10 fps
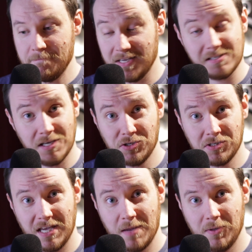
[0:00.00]
extension
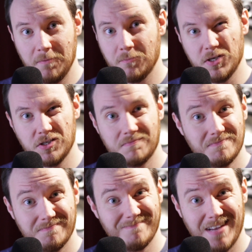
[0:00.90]
cable, which
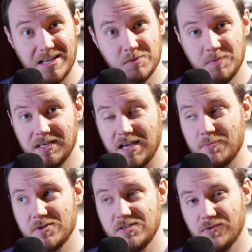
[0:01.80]
high-speed
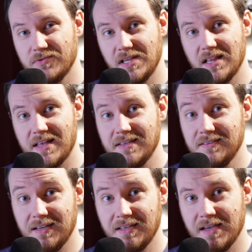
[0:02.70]
cameras don't really like
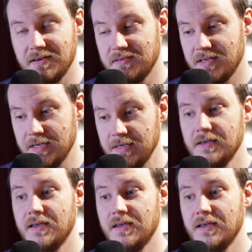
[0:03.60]
that kind of thing.